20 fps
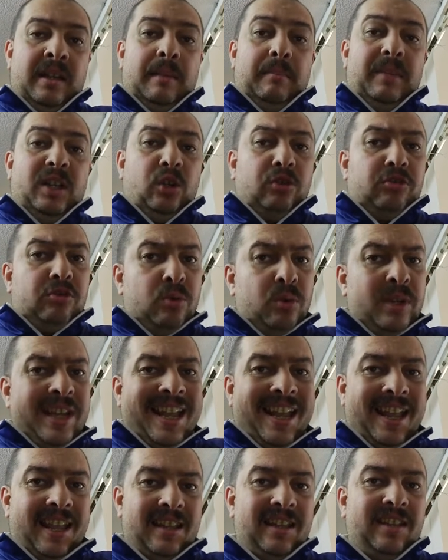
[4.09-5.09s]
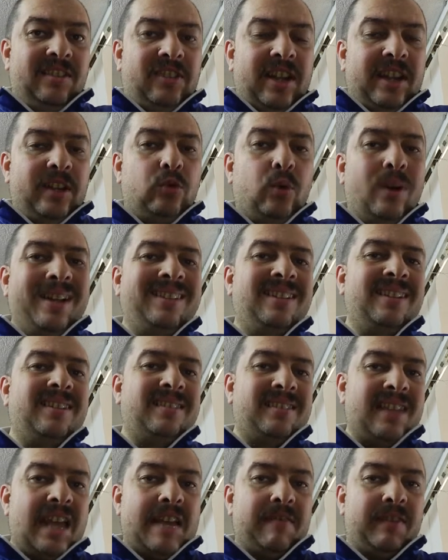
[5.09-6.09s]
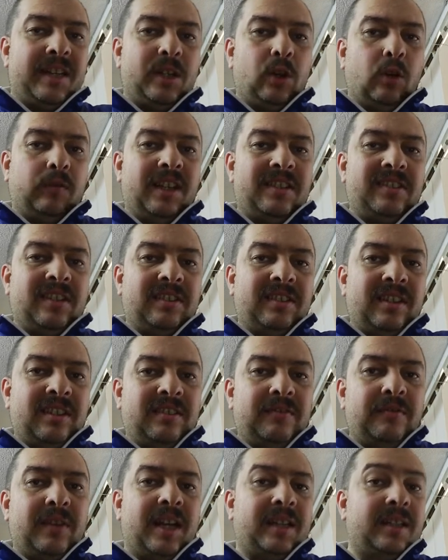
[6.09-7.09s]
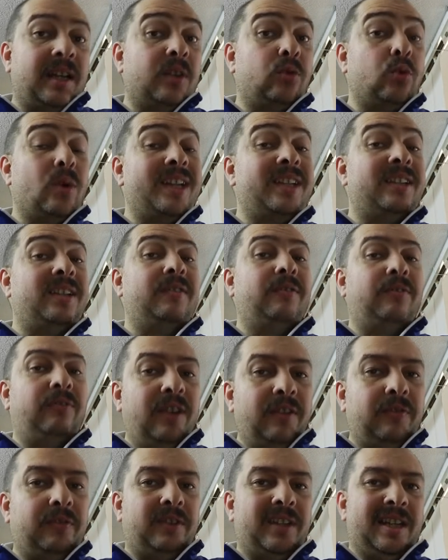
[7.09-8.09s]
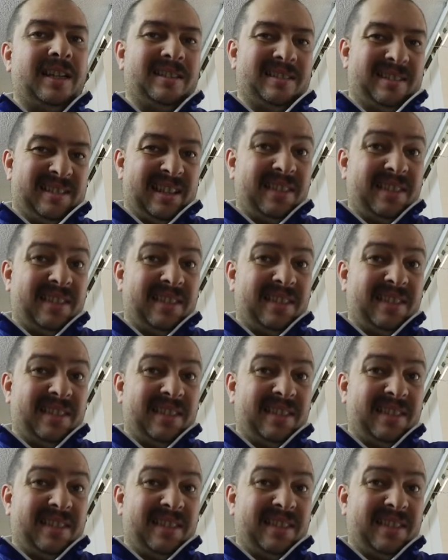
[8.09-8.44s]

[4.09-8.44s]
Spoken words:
because today is day 27 of SSSVEDA 2015